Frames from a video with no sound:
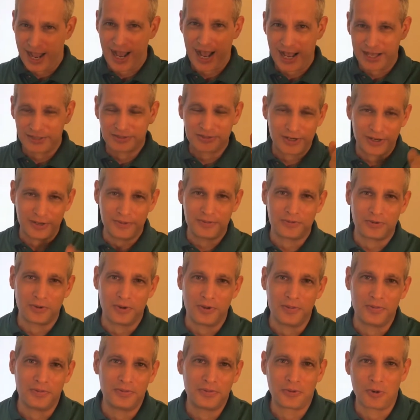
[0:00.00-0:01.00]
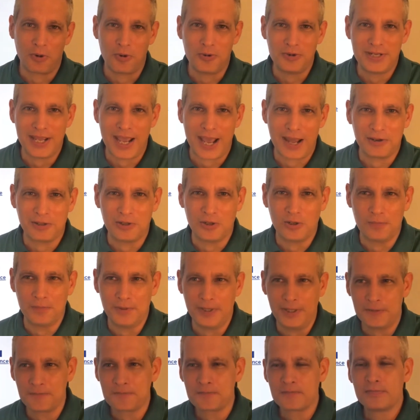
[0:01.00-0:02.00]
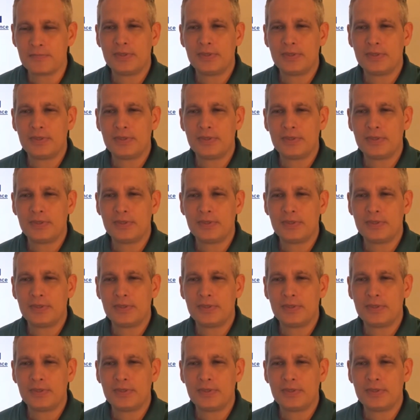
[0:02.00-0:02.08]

started throwing down a little bit.